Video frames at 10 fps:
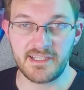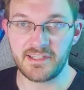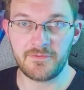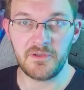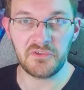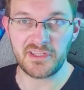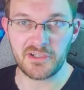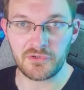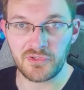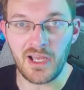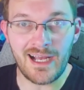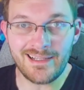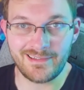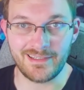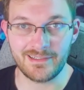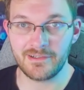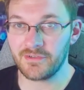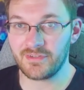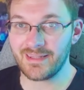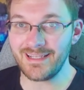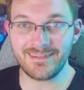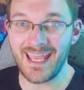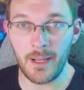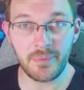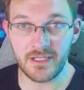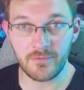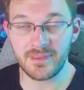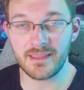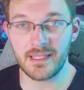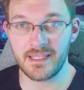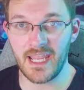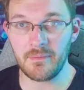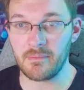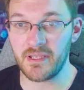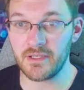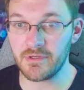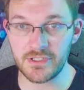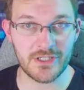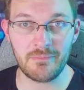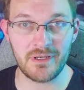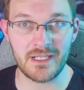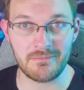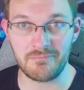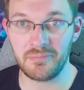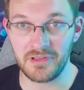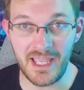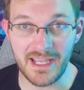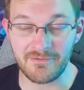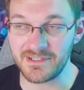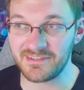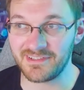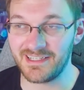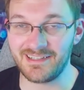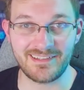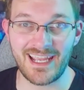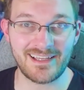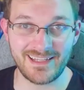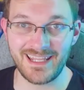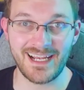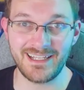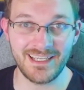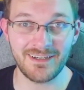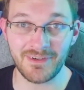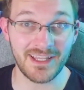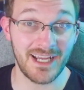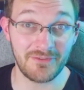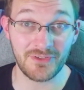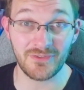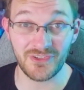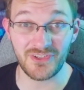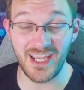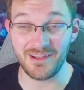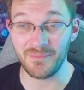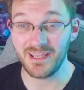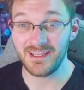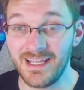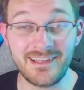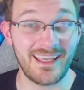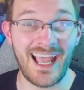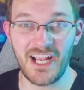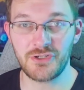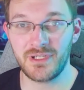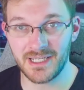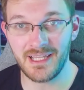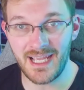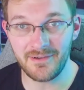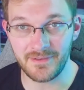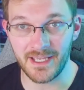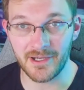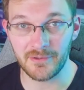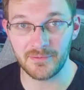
It just feels like there's content. There's things happening within the game that make you want to jump in and play, which is exactly the idea of a live service game. It's actually alive now.